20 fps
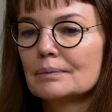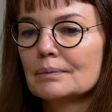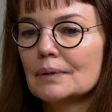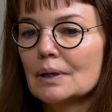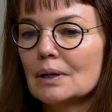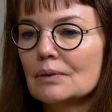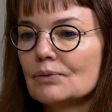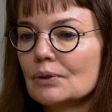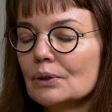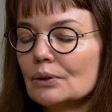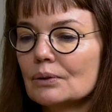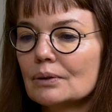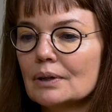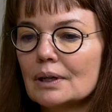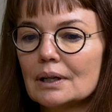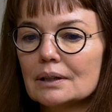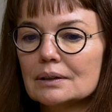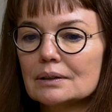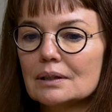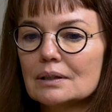If you look
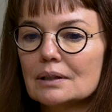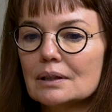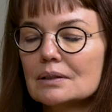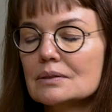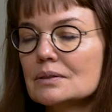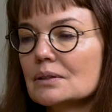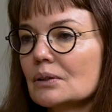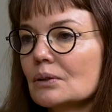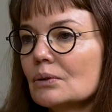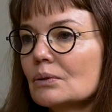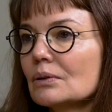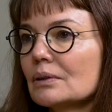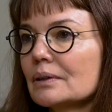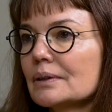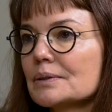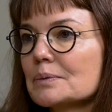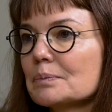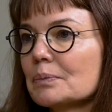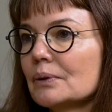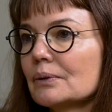at the things that Google
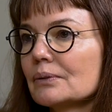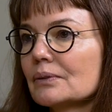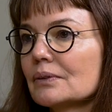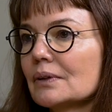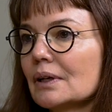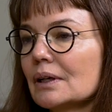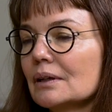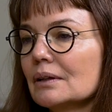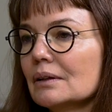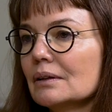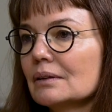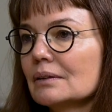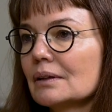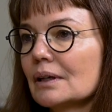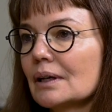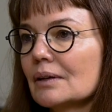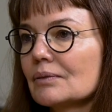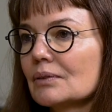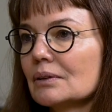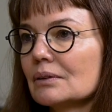has built, they
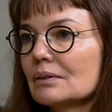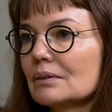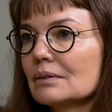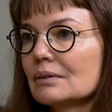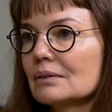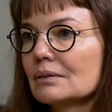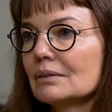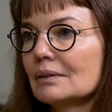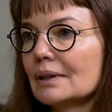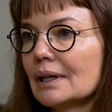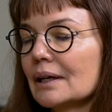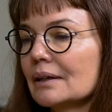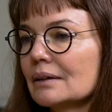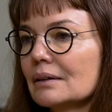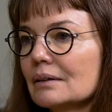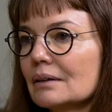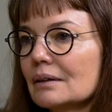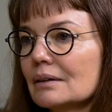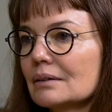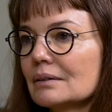haven't
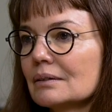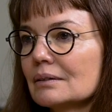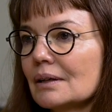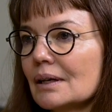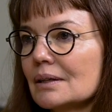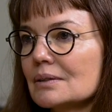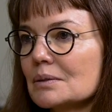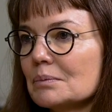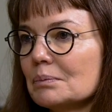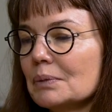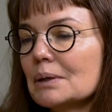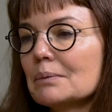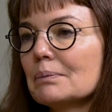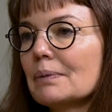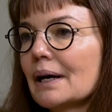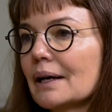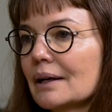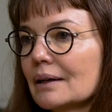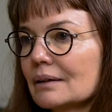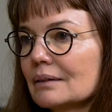landed it as a big
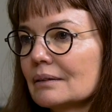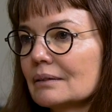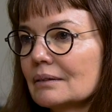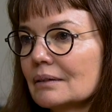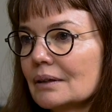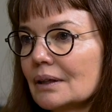bang.